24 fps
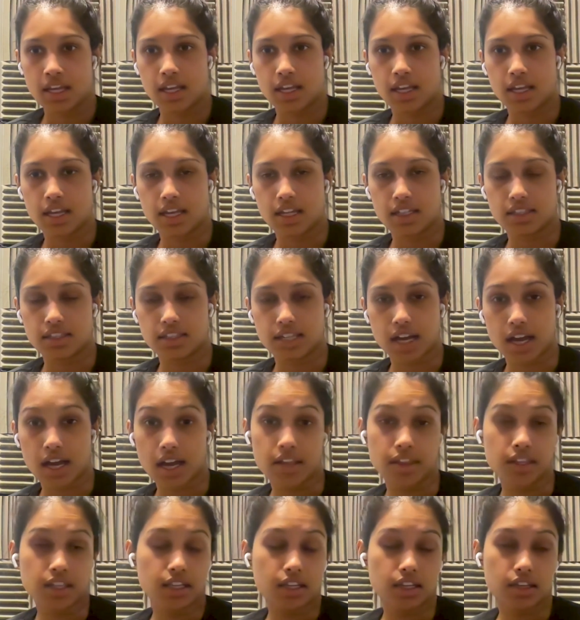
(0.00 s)
And I
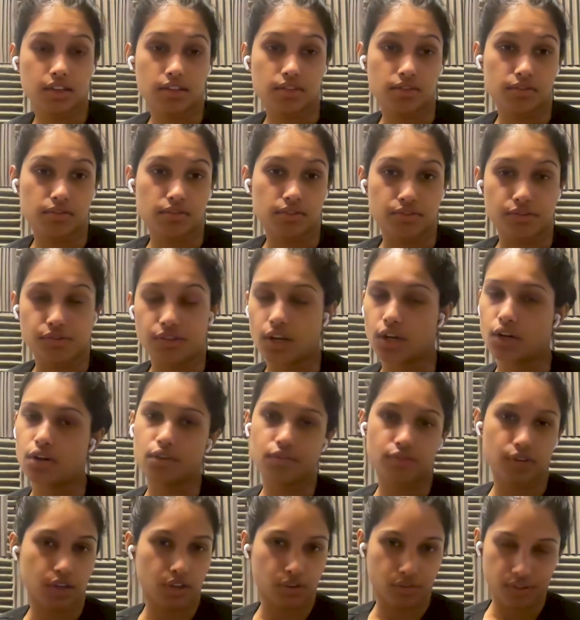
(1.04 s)
think very
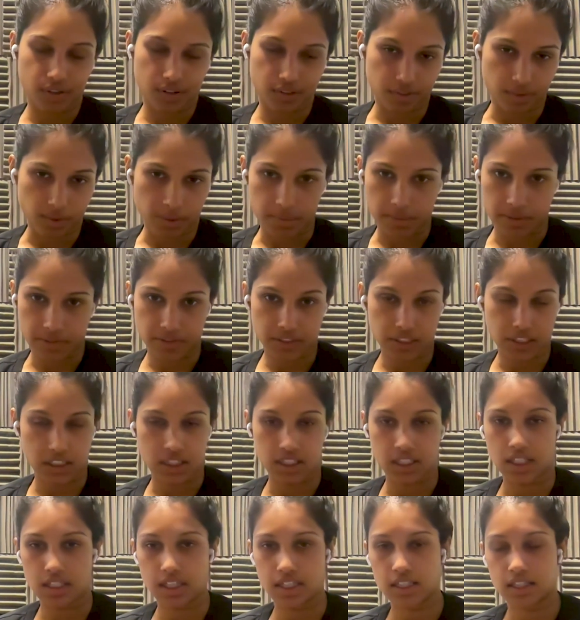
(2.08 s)
few of them have
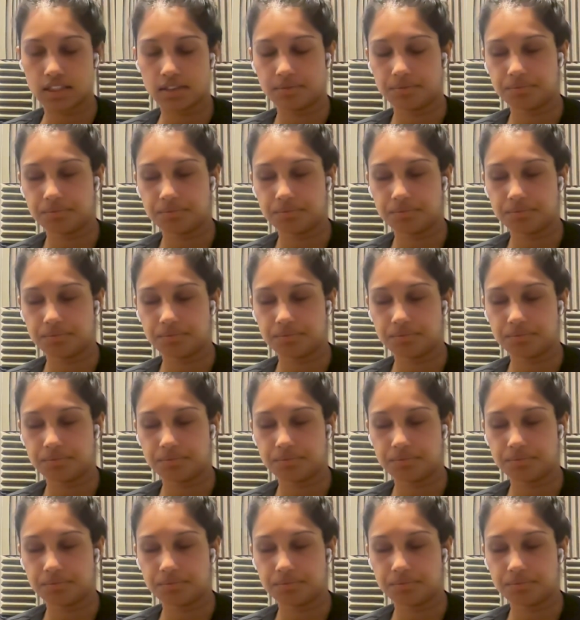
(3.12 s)
succeeded.